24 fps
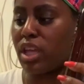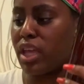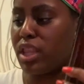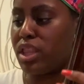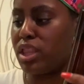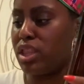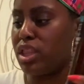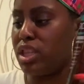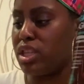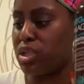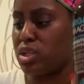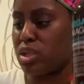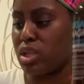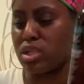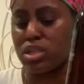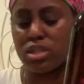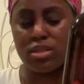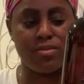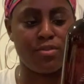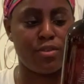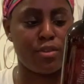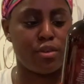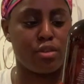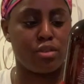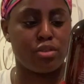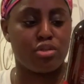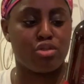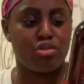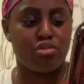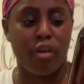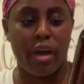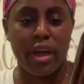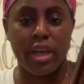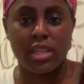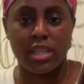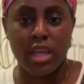and it's for
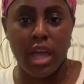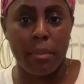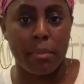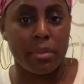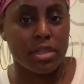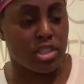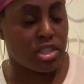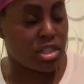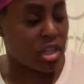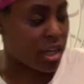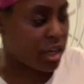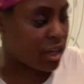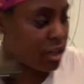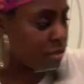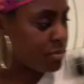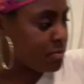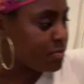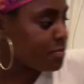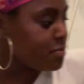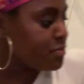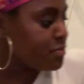dry damaged hair.